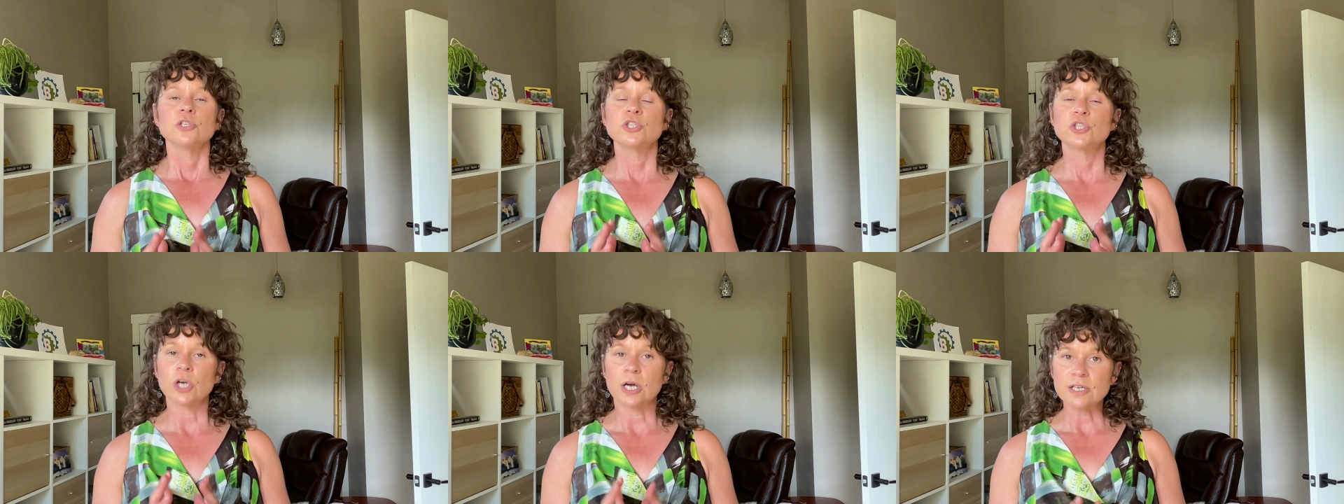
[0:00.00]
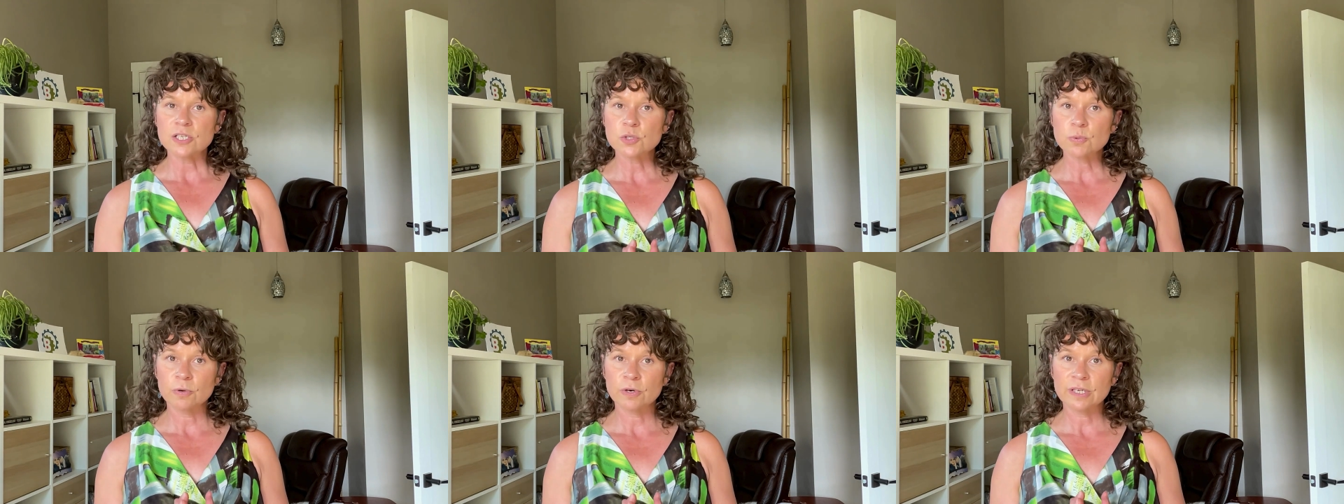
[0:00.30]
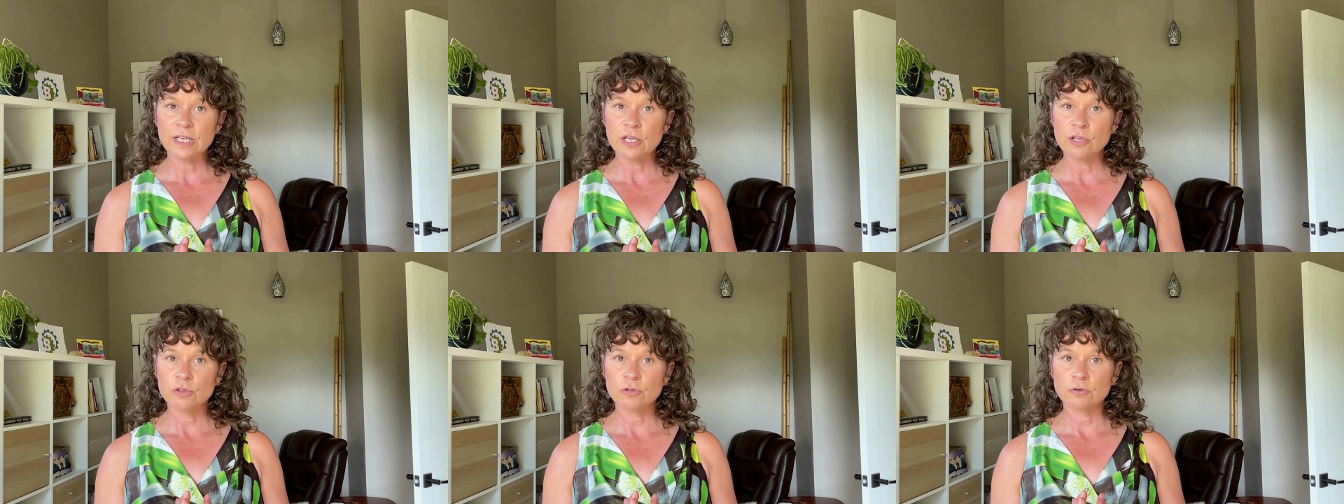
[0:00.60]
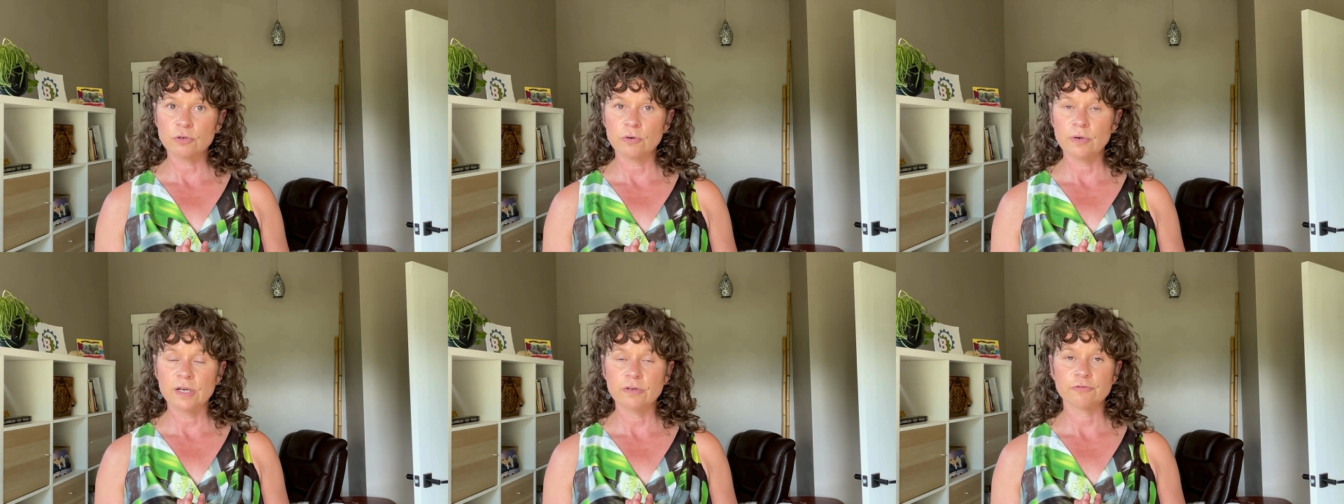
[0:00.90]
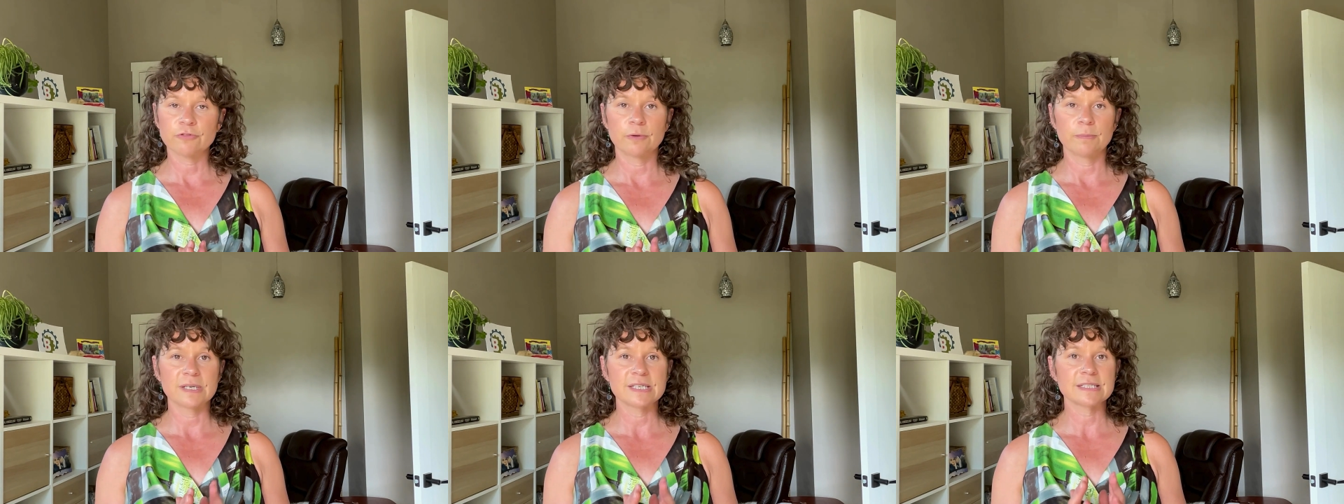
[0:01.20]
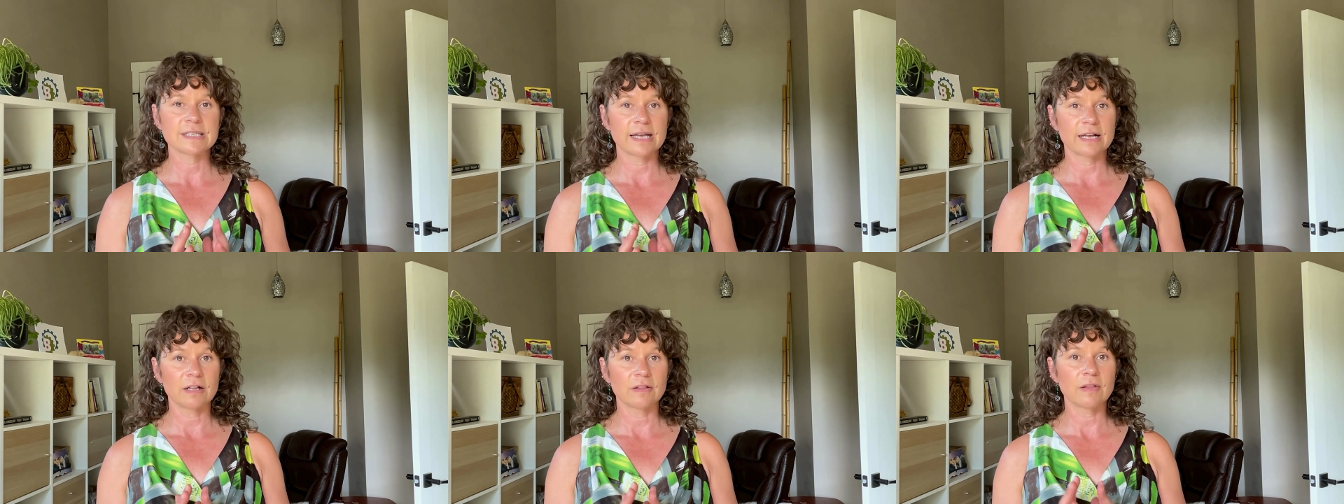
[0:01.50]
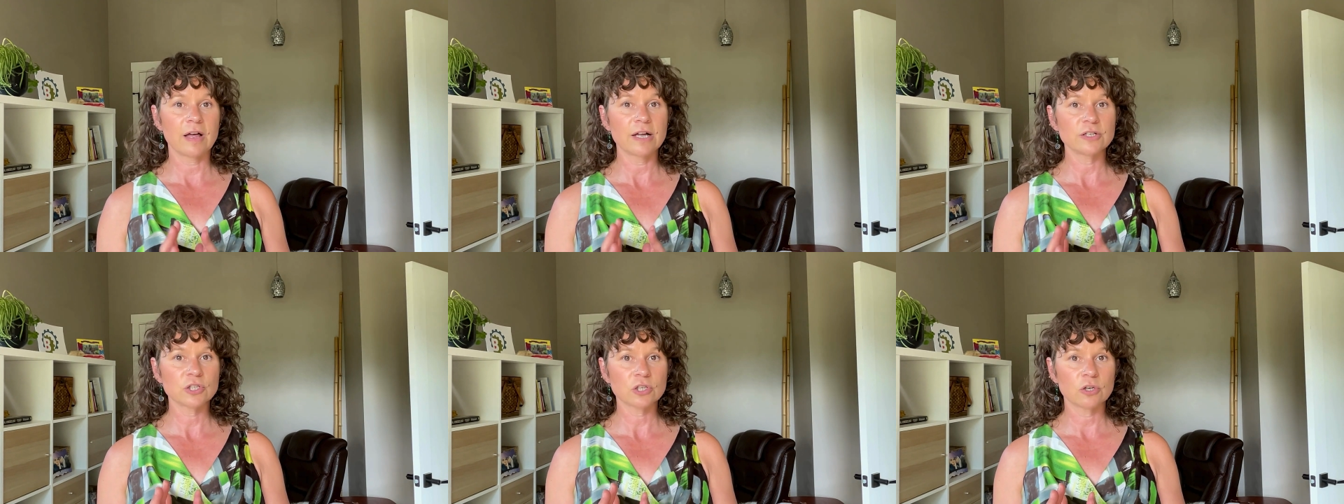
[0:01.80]
Just working through it from a
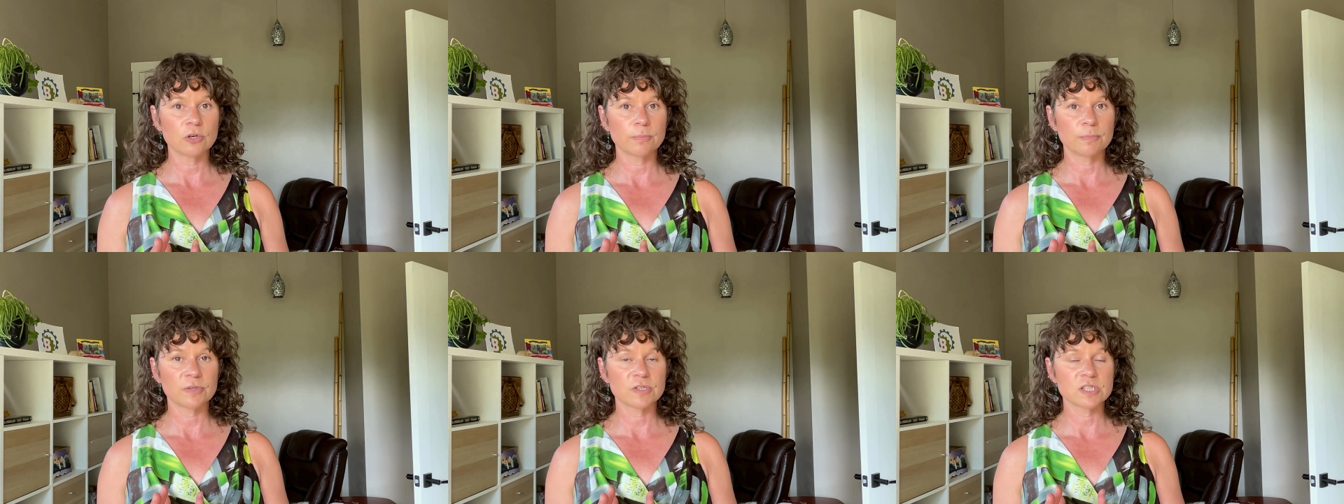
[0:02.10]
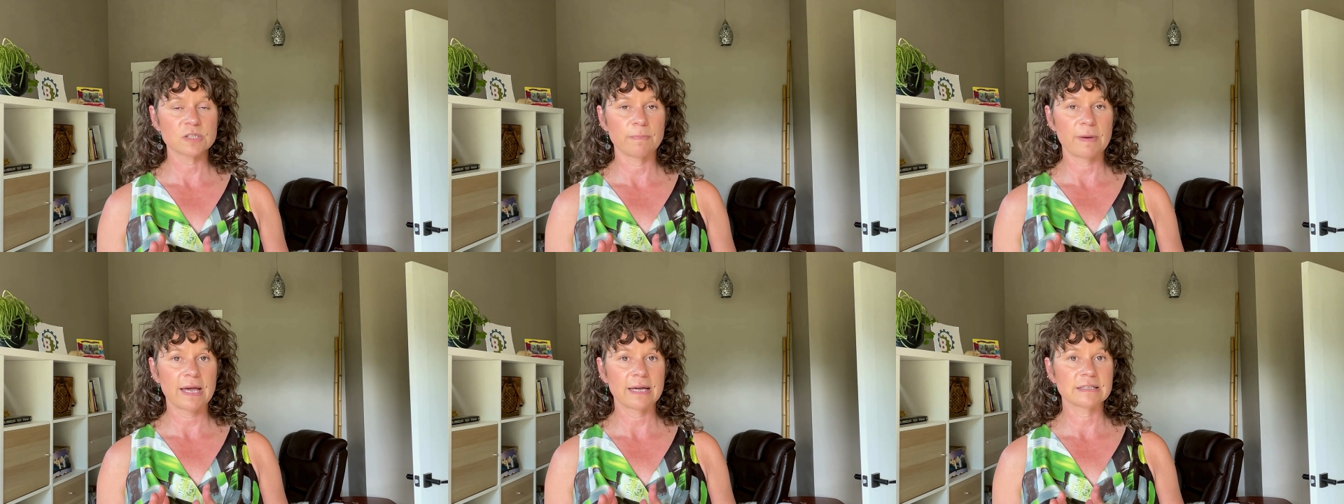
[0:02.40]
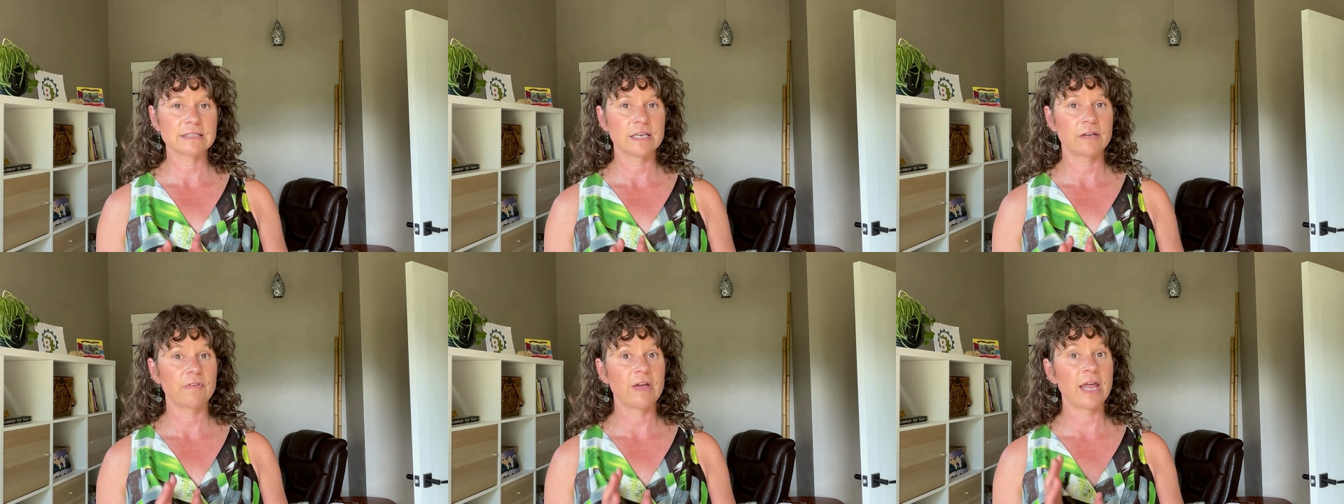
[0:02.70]
psychological perspective